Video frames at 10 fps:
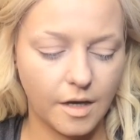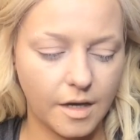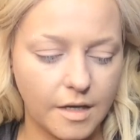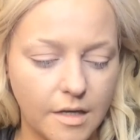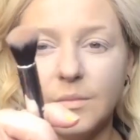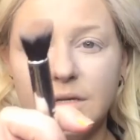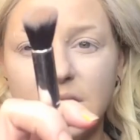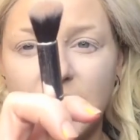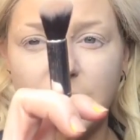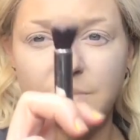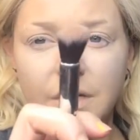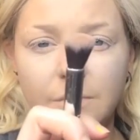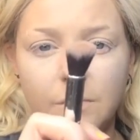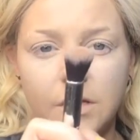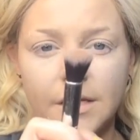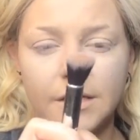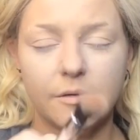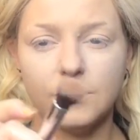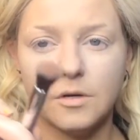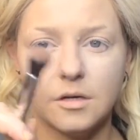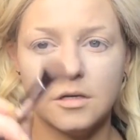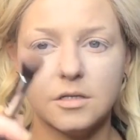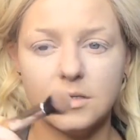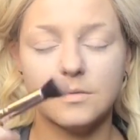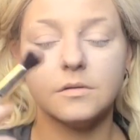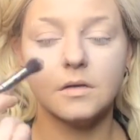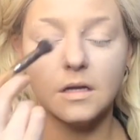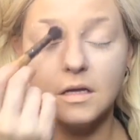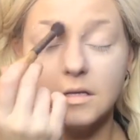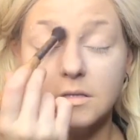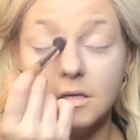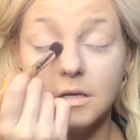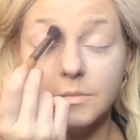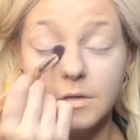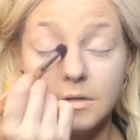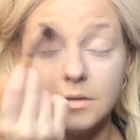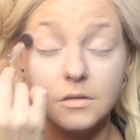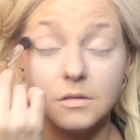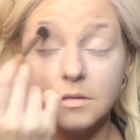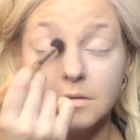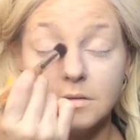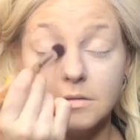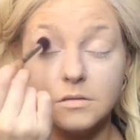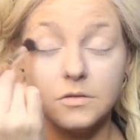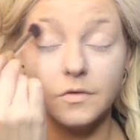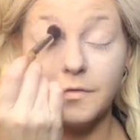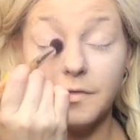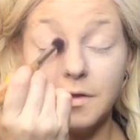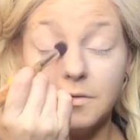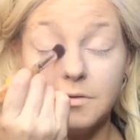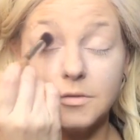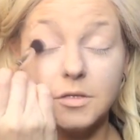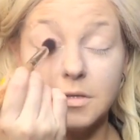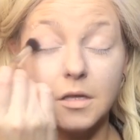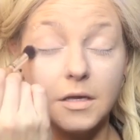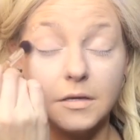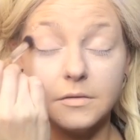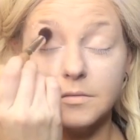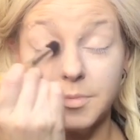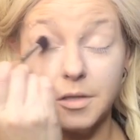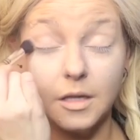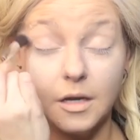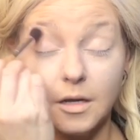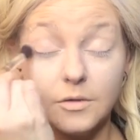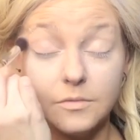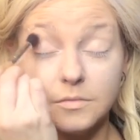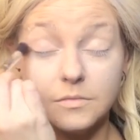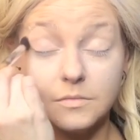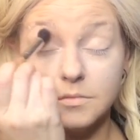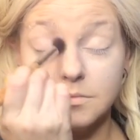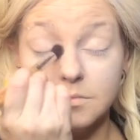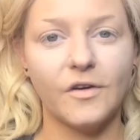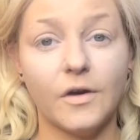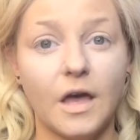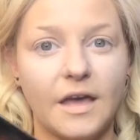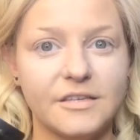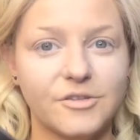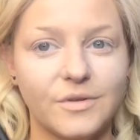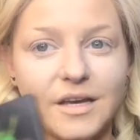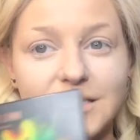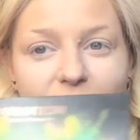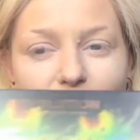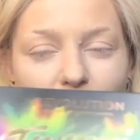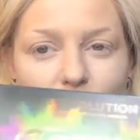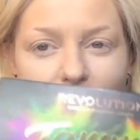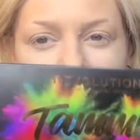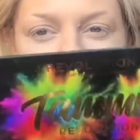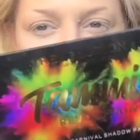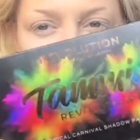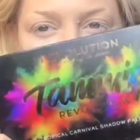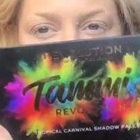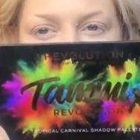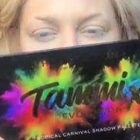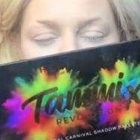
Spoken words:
eye. I'm gonna take a big blending brush and I'm gonna diffuse and like spread that out. Okay, so next I'm going into this